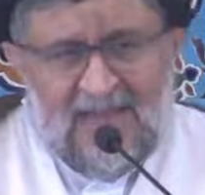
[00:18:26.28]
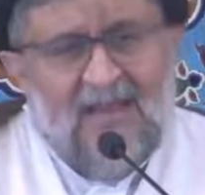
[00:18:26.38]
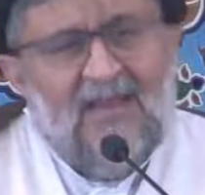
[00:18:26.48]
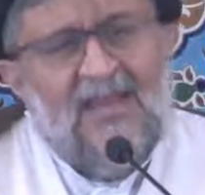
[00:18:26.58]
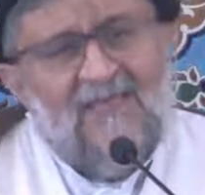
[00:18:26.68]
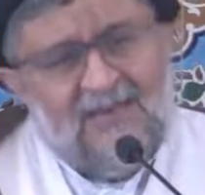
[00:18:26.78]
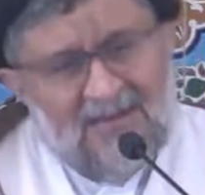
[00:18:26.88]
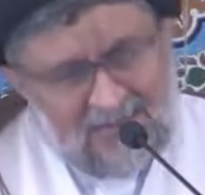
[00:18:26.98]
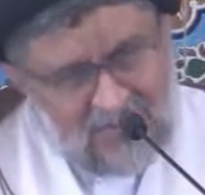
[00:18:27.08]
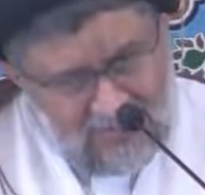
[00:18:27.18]
Even
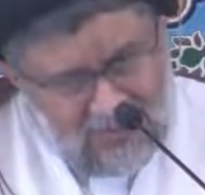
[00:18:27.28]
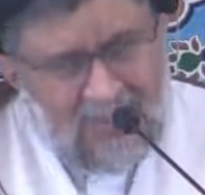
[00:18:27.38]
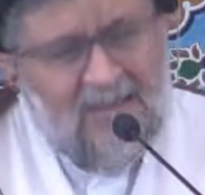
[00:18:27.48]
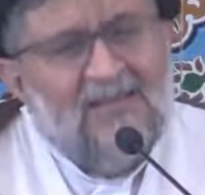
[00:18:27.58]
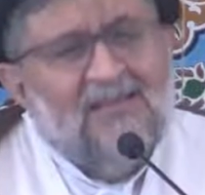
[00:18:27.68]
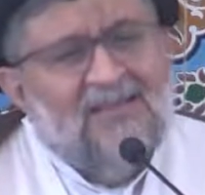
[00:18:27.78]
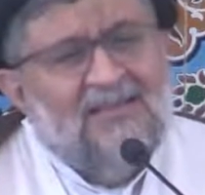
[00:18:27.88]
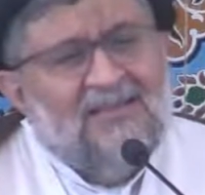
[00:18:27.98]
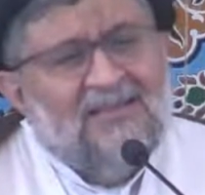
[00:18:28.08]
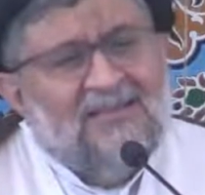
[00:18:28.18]
today,
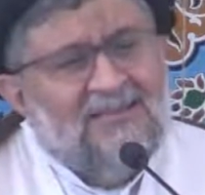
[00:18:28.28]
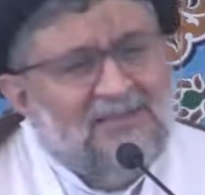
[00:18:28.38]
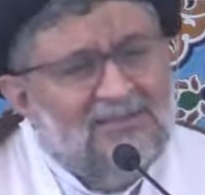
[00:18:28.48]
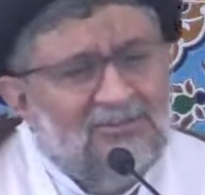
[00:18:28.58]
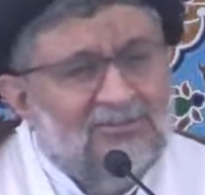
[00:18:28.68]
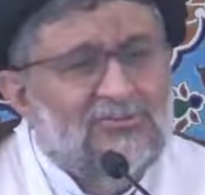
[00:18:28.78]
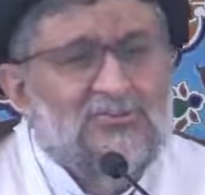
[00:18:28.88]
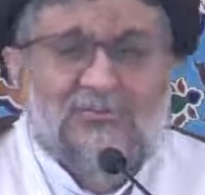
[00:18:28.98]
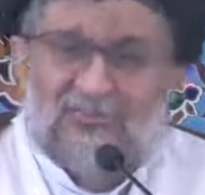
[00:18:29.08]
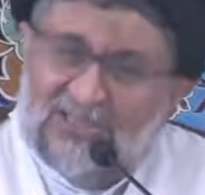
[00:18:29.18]
a new
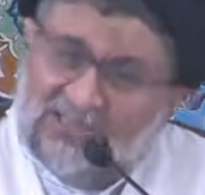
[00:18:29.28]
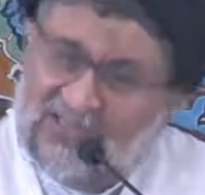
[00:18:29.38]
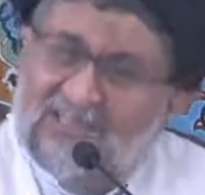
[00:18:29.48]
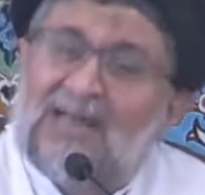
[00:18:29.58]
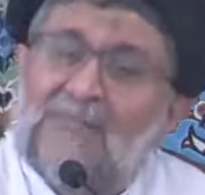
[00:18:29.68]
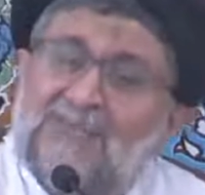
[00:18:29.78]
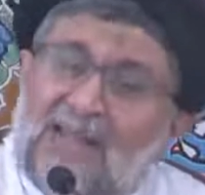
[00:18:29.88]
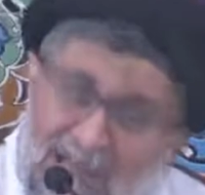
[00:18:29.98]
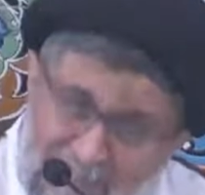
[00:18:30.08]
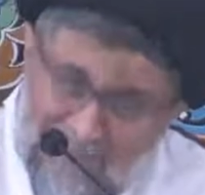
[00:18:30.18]
mutation comes
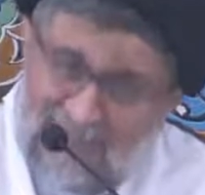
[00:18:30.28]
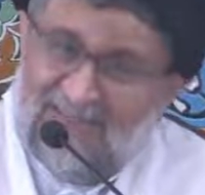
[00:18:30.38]
up,